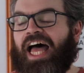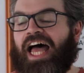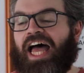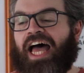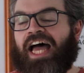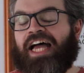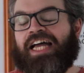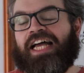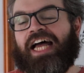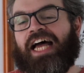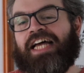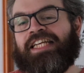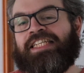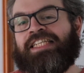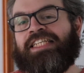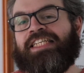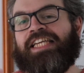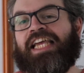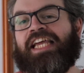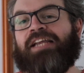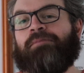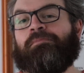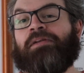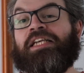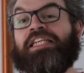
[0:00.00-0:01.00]
a
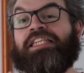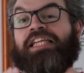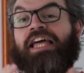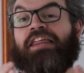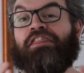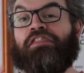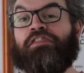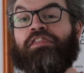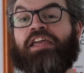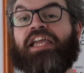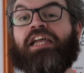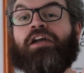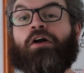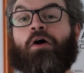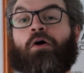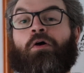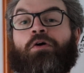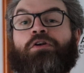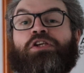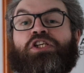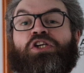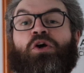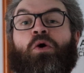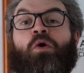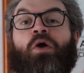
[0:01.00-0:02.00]
statement to think
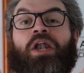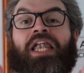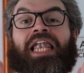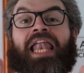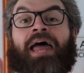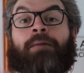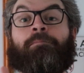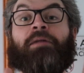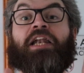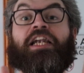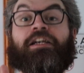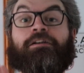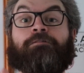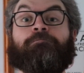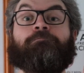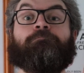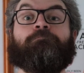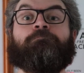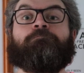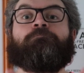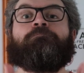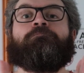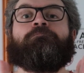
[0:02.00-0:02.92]
on your lemon.